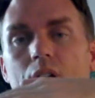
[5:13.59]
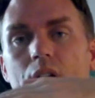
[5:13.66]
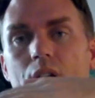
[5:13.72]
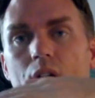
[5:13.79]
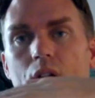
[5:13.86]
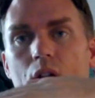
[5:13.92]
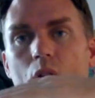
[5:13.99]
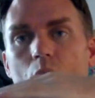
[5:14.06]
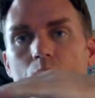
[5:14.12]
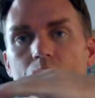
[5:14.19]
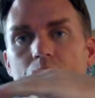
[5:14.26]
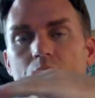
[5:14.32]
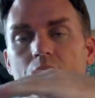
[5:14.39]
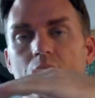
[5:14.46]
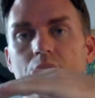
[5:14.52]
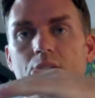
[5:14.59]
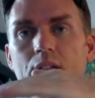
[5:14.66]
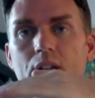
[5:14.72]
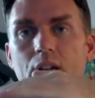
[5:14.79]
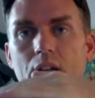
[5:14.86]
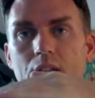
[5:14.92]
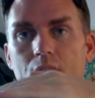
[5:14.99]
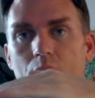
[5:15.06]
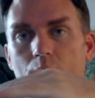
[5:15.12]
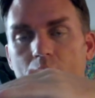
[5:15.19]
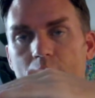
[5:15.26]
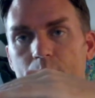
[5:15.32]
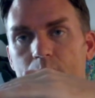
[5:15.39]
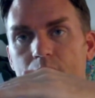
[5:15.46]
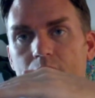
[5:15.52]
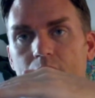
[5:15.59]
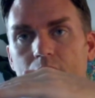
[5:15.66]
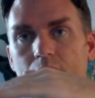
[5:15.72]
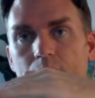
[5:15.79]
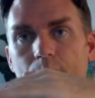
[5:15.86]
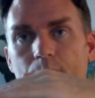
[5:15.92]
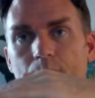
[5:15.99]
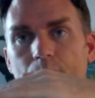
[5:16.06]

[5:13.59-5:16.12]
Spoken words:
the goat skin and the ram skin